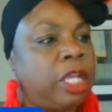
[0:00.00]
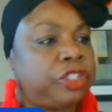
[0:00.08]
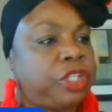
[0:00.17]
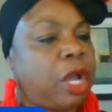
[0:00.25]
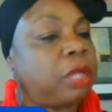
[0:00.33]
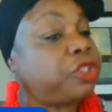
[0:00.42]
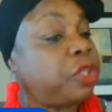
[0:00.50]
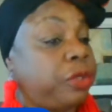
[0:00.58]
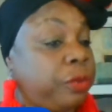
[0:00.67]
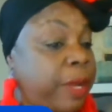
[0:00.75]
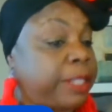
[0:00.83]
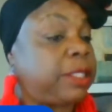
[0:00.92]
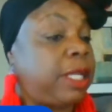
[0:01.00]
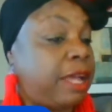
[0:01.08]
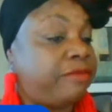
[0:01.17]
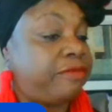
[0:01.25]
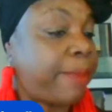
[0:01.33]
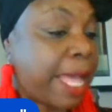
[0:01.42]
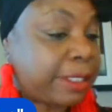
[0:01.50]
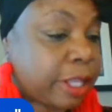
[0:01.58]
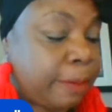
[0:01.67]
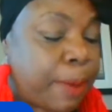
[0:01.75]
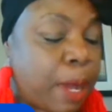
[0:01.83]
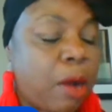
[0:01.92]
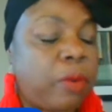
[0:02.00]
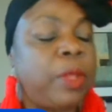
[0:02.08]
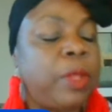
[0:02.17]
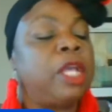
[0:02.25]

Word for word: she also directed Love and Basketball.